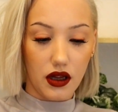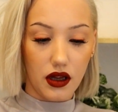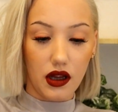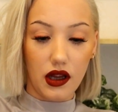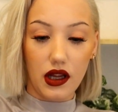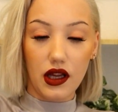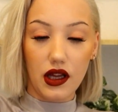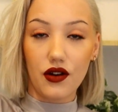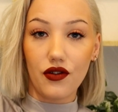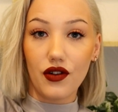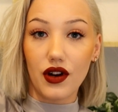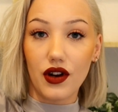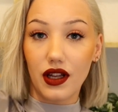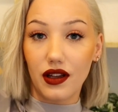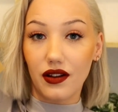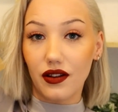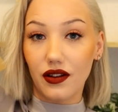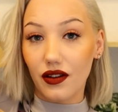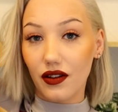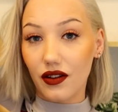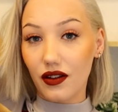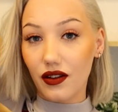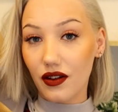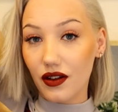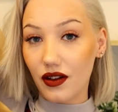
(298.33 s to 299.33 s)
there
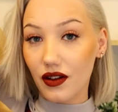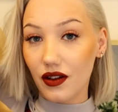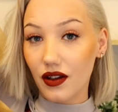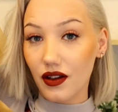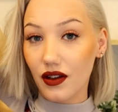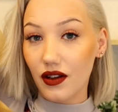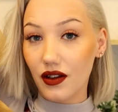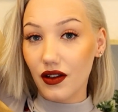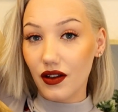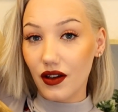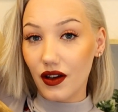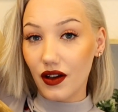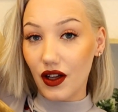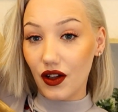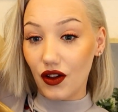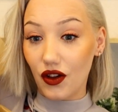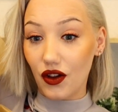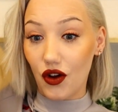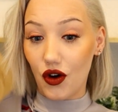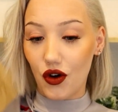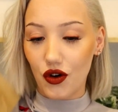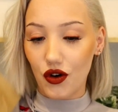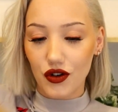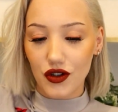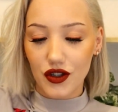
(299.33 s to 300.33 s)
is a
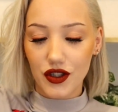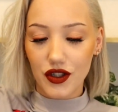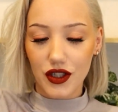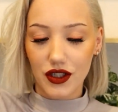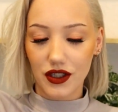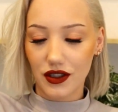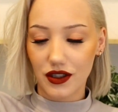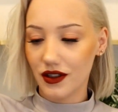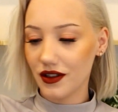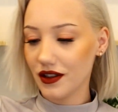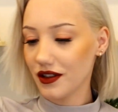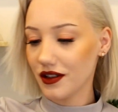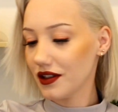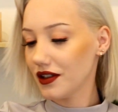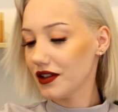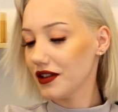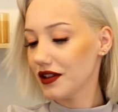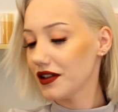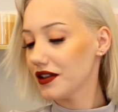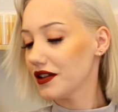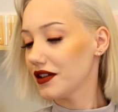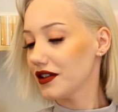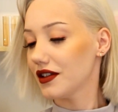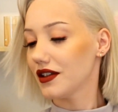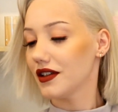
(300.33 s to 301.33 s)
lot.
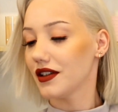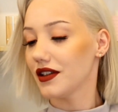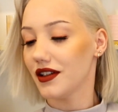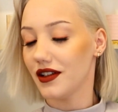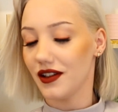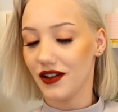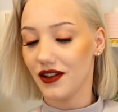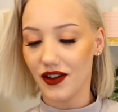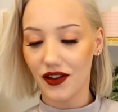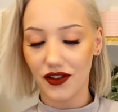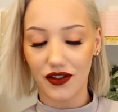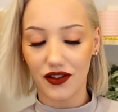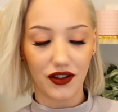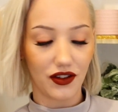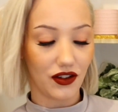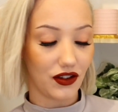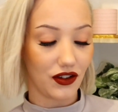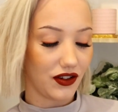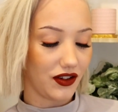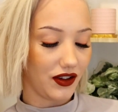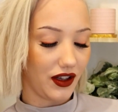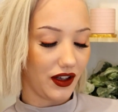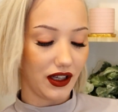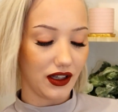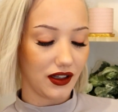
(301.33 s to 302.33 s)
This
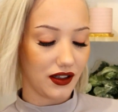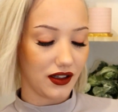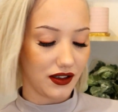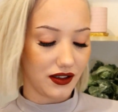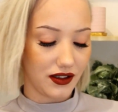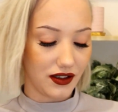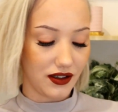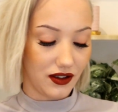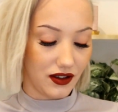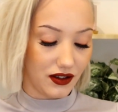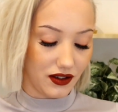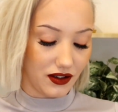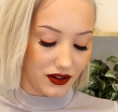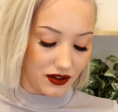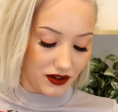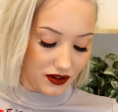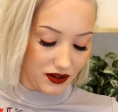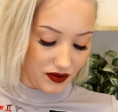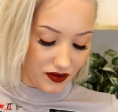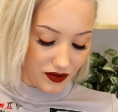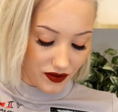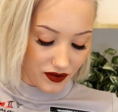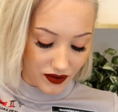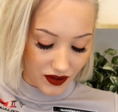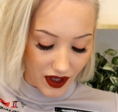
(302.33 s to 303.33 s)
is like
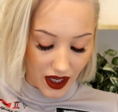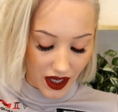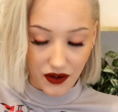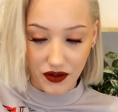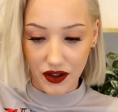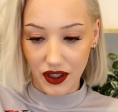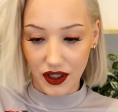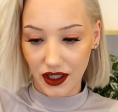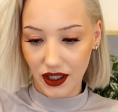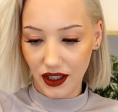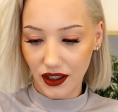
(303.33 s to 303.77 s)
very